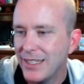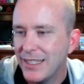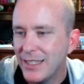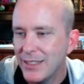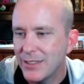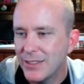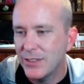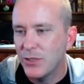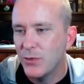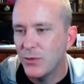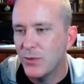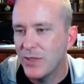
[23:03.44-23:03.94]

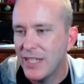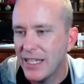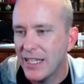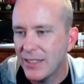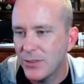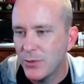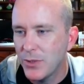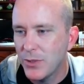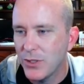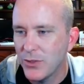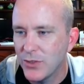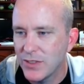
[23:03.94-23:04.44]
So
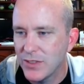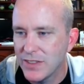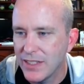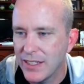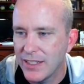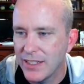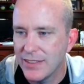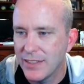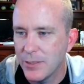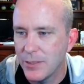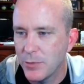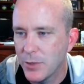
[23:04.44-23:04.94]
that's what it looks
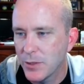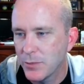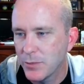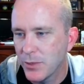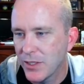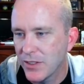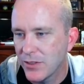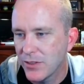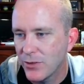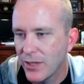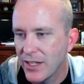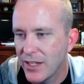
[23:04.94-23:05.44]
like in C++,
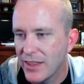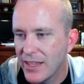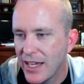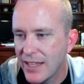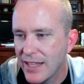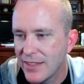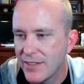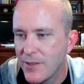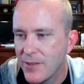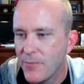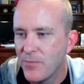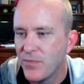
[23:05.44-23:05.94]
right?
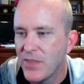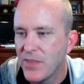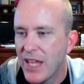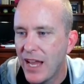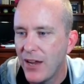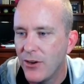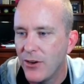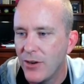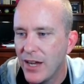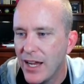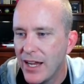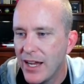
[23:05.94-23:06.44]
That's
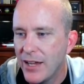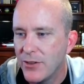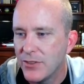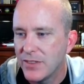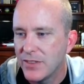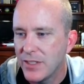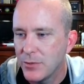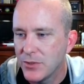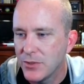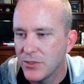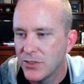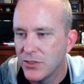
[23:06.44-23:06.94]
how I
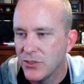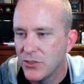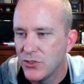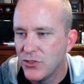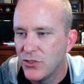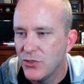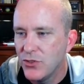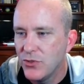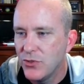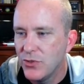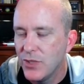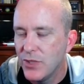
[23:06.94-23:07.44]
was able
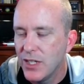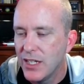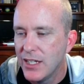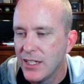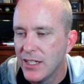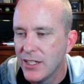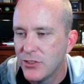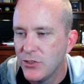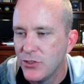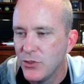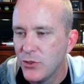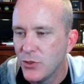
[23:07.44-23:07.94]
to
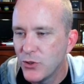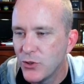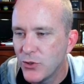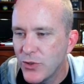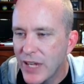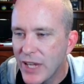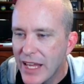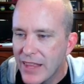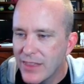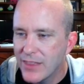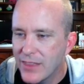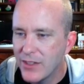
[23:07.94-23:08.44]

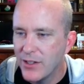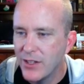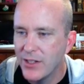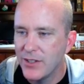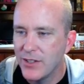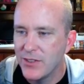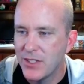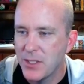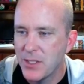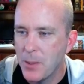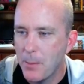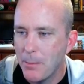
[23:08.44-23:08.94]
create
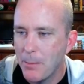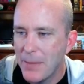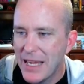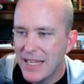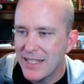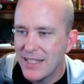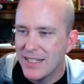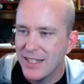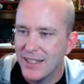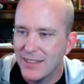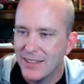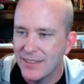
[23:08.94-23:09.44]
the
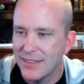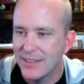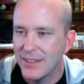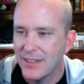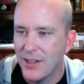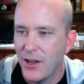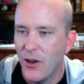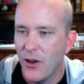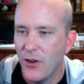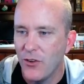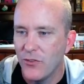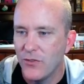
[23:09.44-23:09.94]
semantics
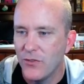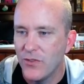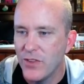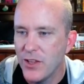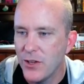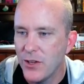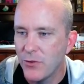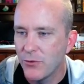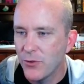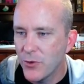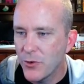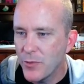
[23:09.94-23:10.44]
of
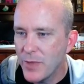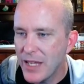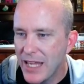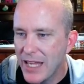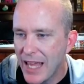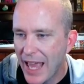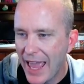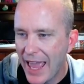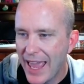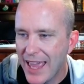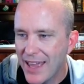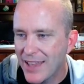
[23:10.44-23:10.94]
the
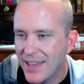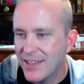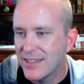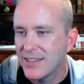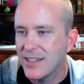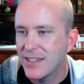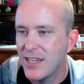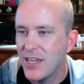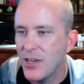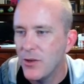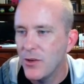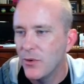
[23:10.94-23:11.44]
Ruby
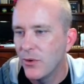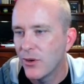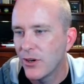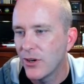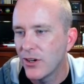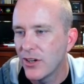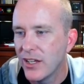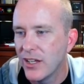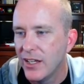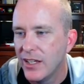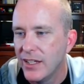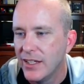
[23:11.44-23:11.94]
and
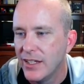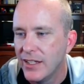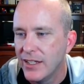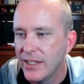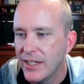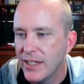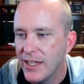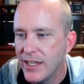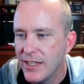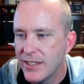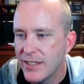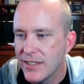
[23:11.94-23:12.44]
keyword
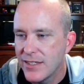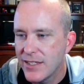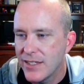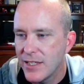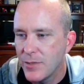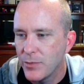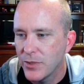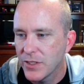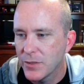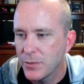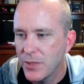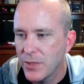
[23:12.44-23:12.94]
in
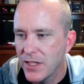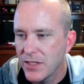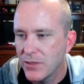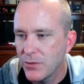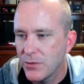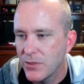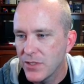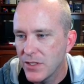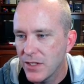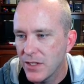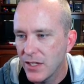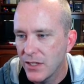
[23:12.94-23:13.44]
C++
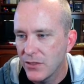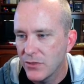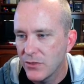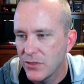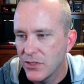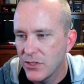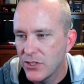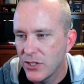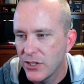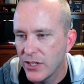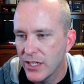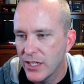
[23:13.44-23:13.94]
was
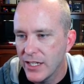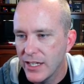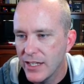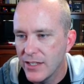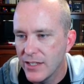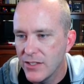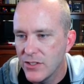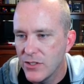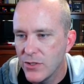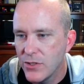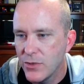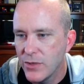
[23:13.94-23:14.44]
to turn it
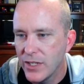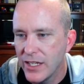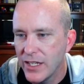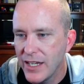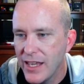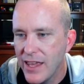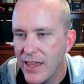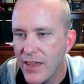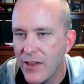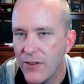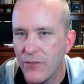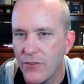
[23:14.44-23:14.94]
into
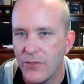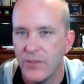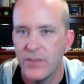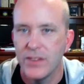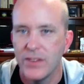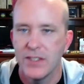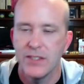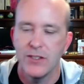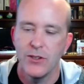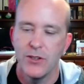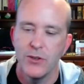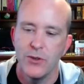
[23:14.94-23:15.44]
an
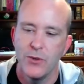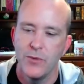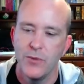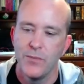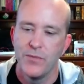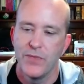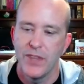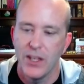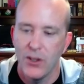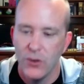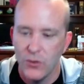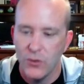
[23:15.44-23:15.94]
if. So
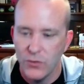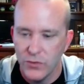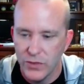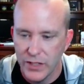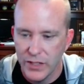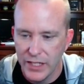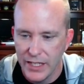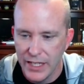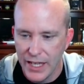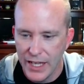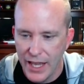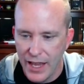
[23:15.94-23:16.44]

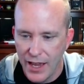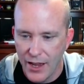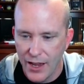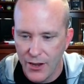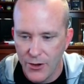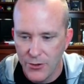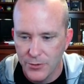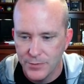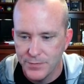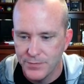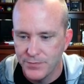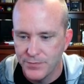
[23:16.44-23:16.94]
hopefully
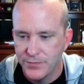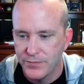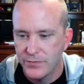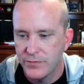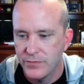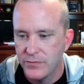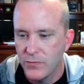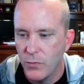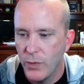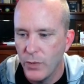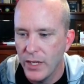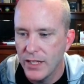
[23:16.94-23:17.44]
now
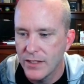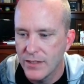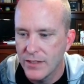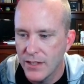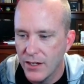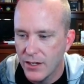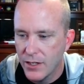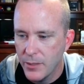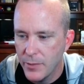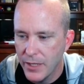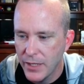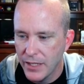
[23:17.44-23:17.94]
we can
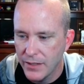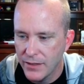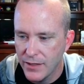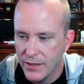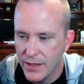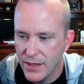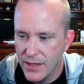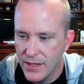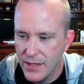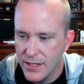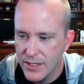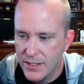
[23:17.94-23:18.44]
talk about
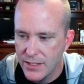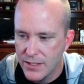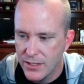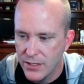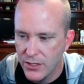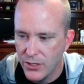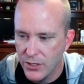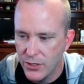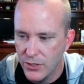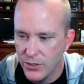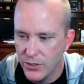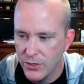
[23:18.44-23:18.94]
this
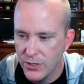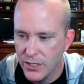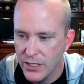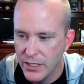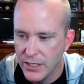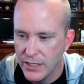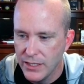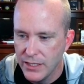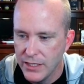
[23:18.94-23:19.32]
code